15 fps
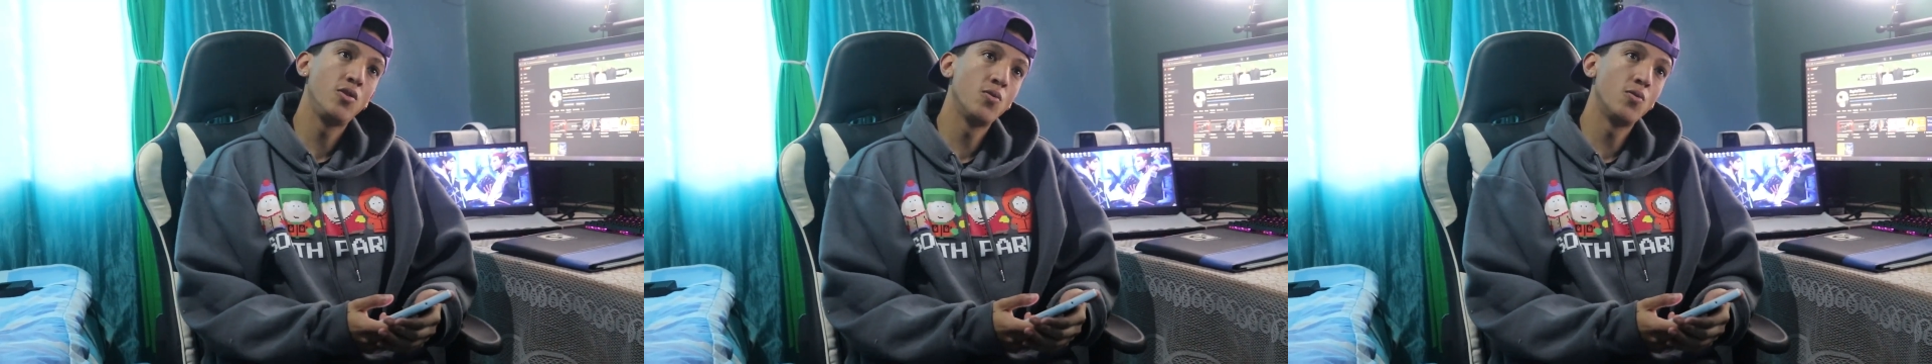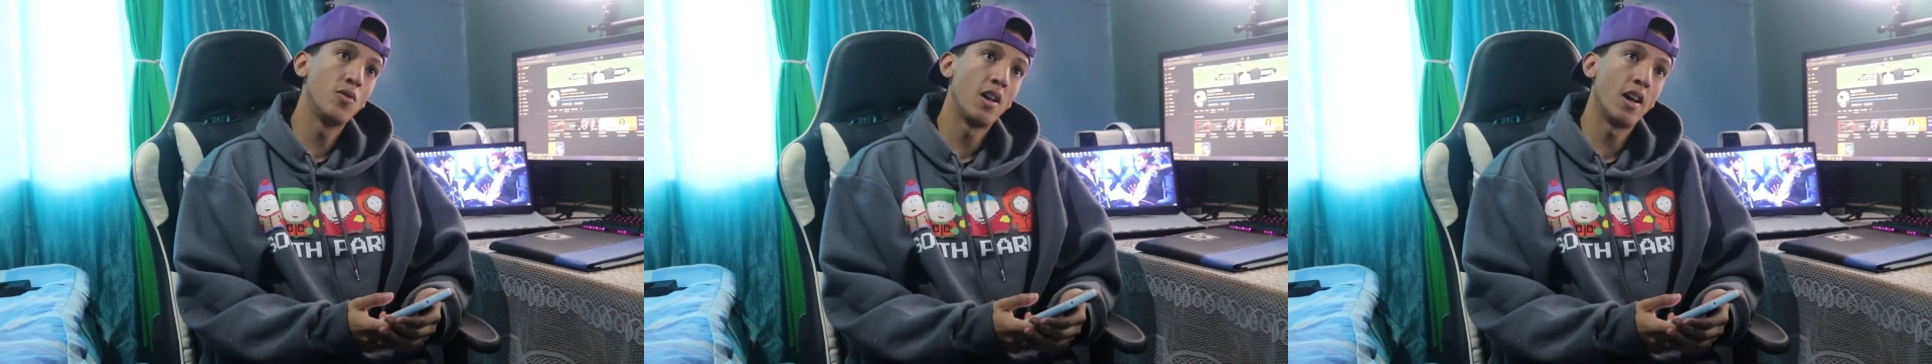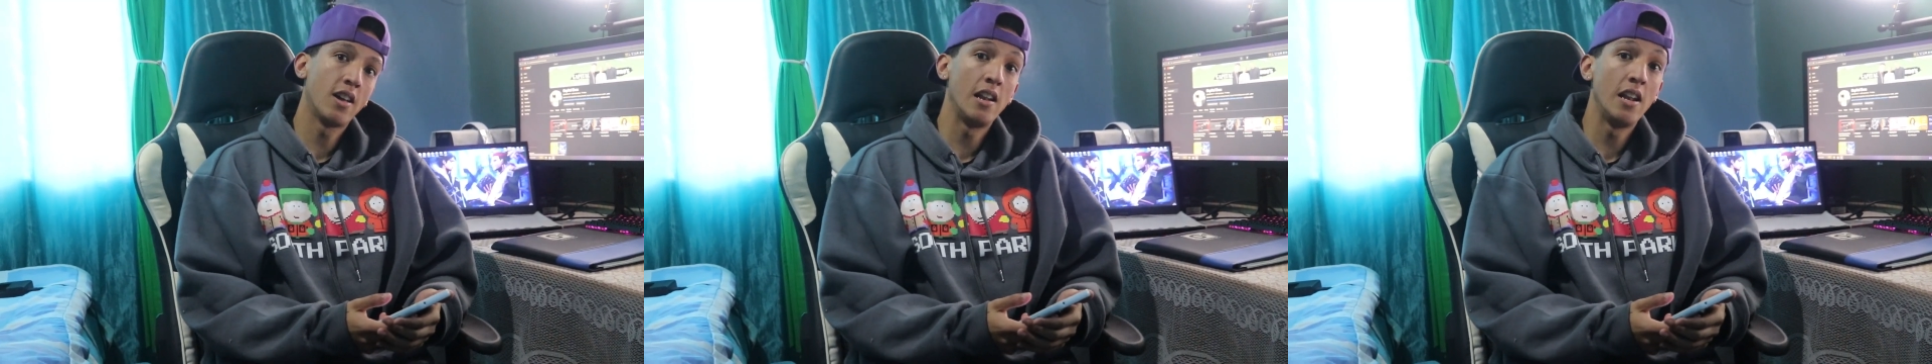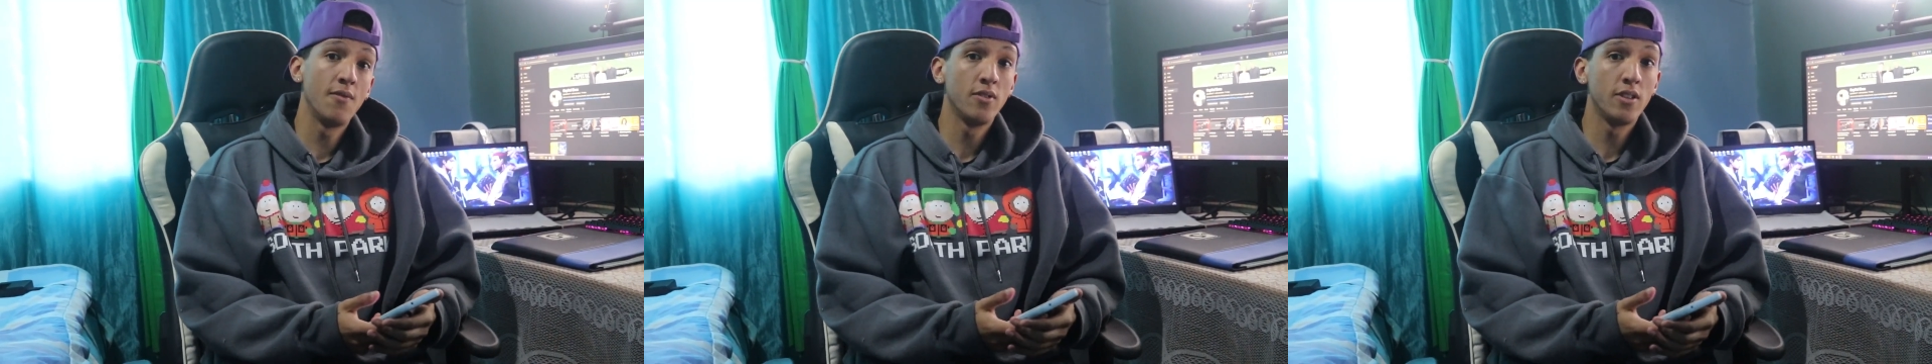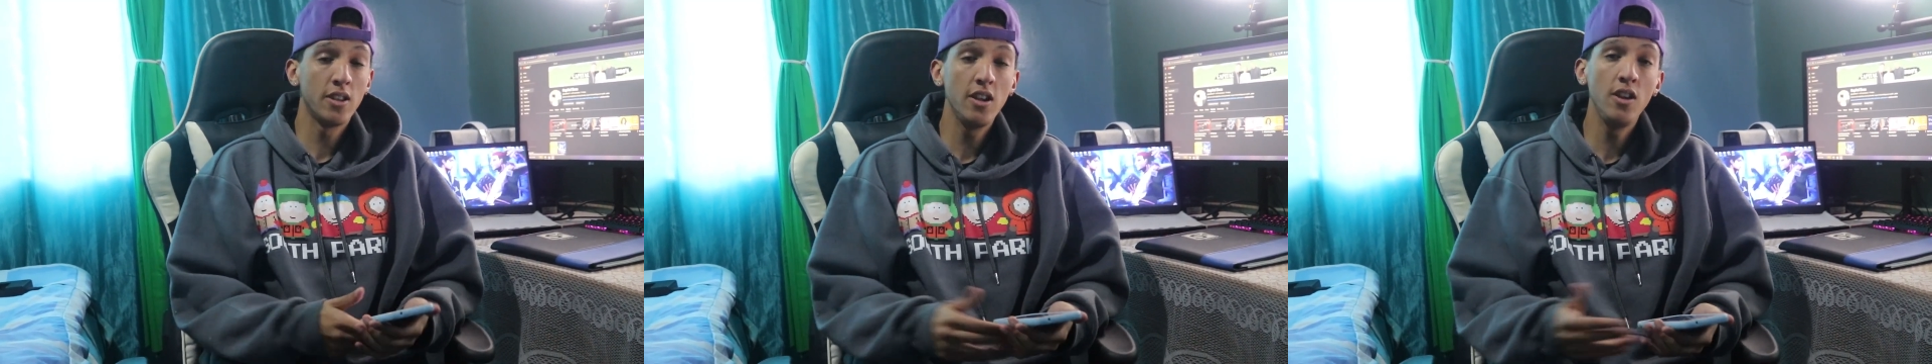to a
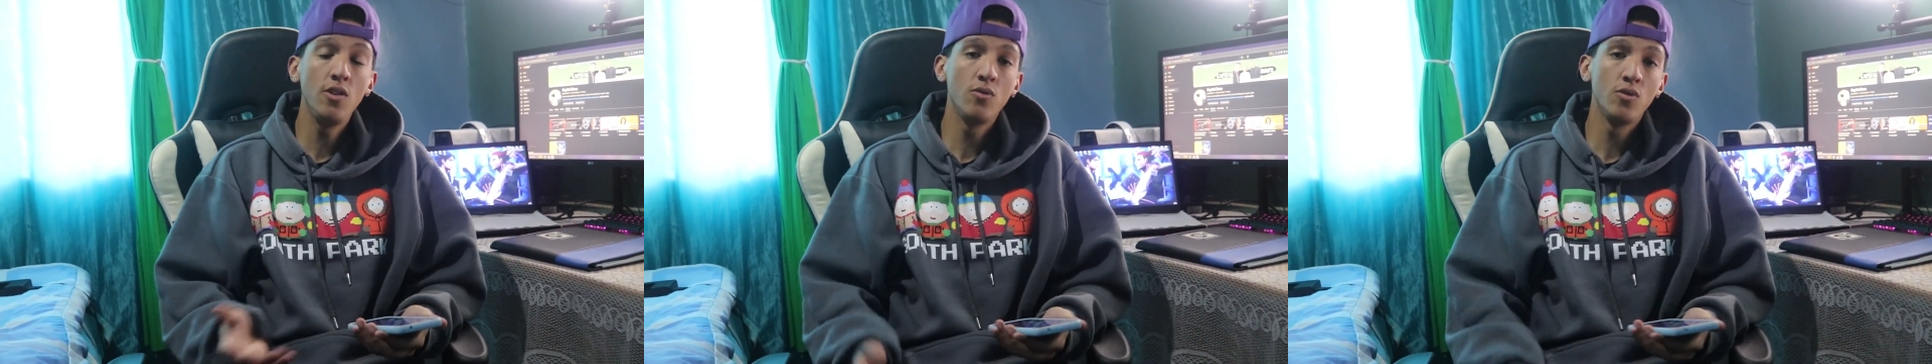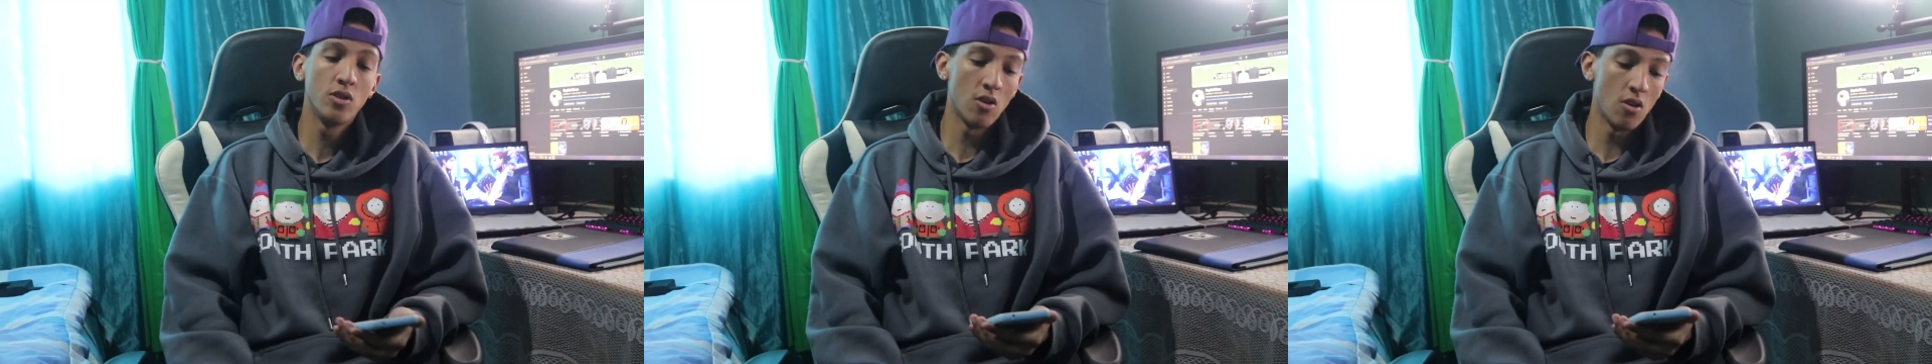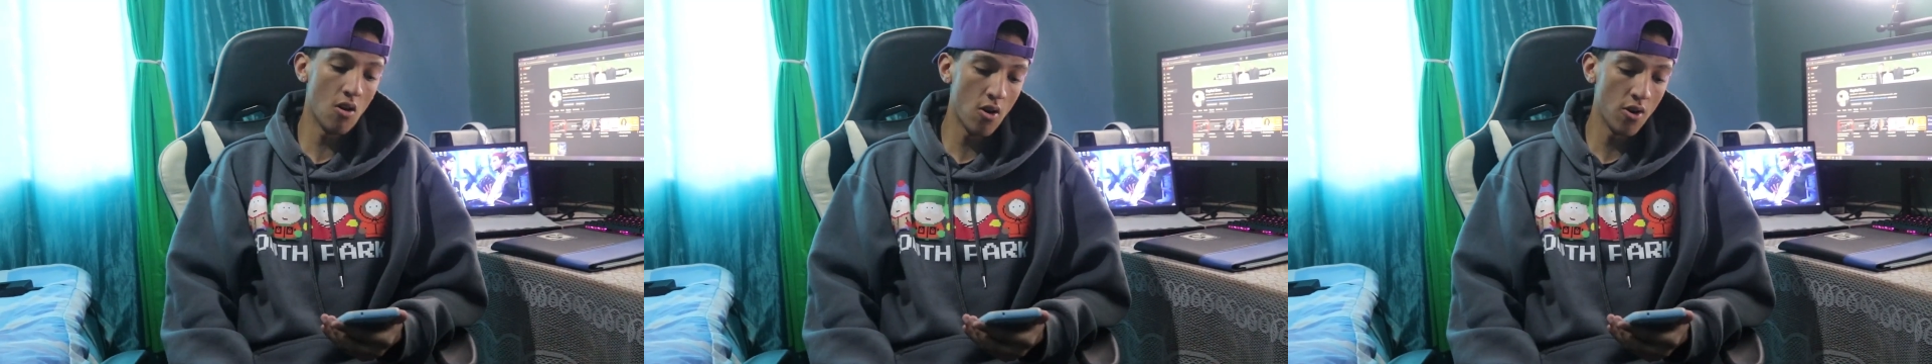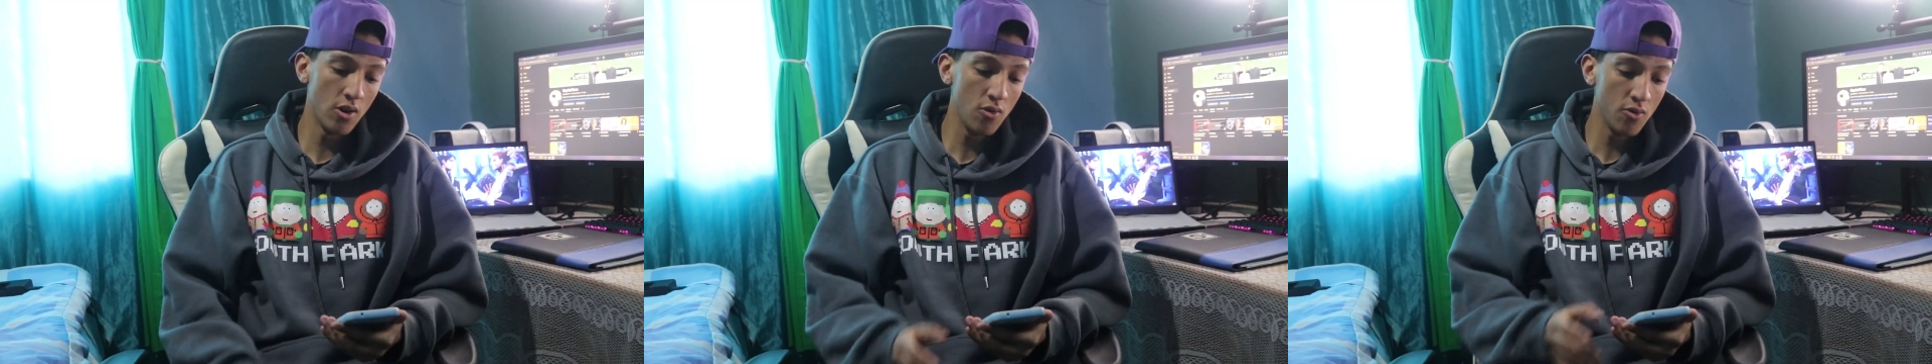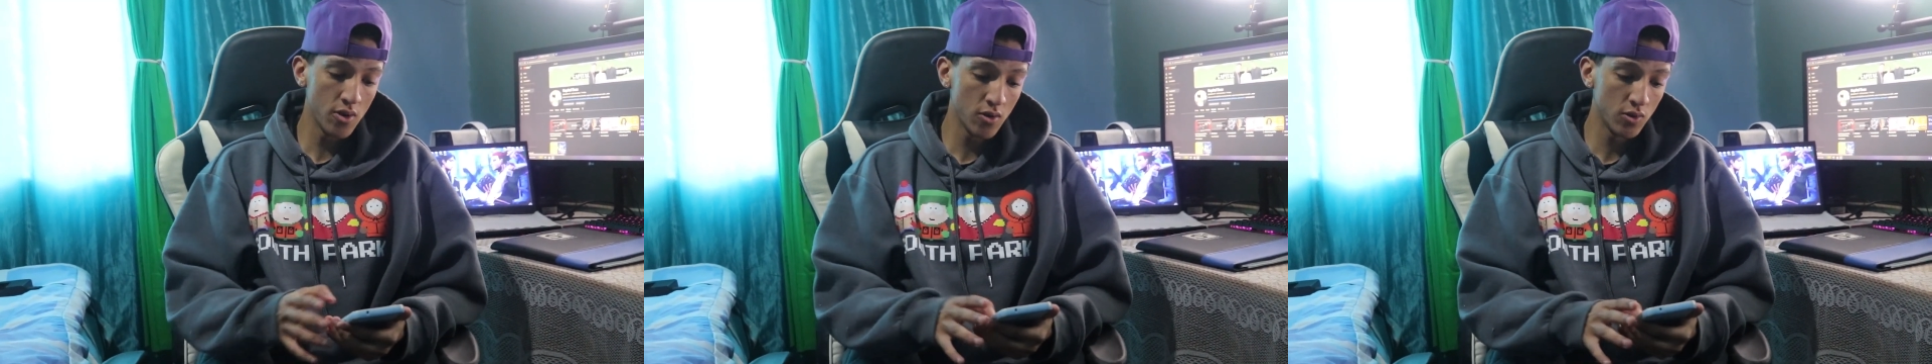level 3 user
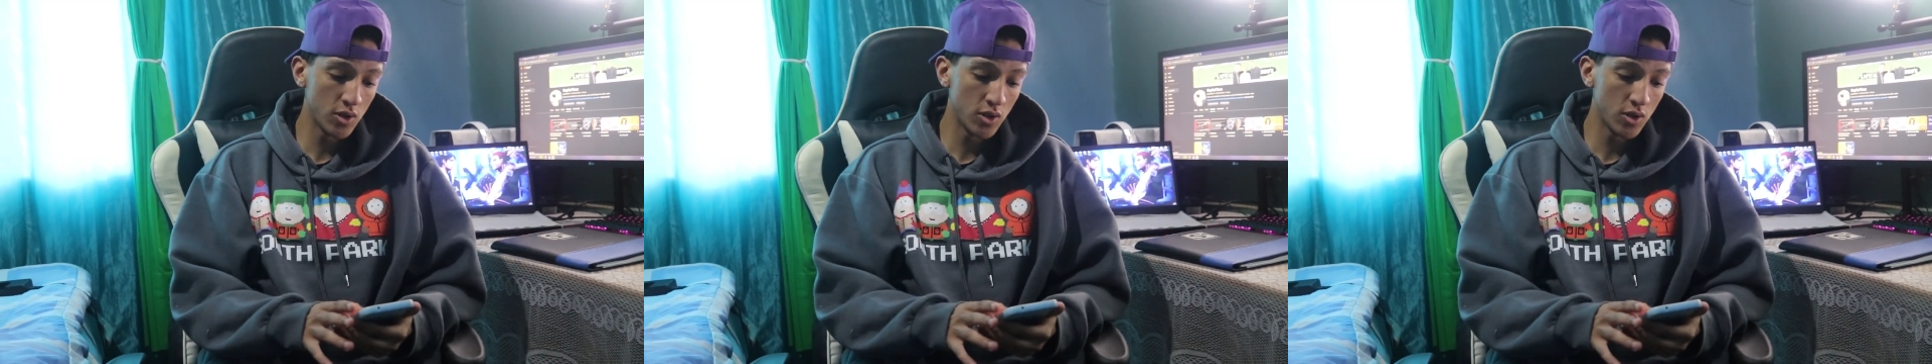on Luno,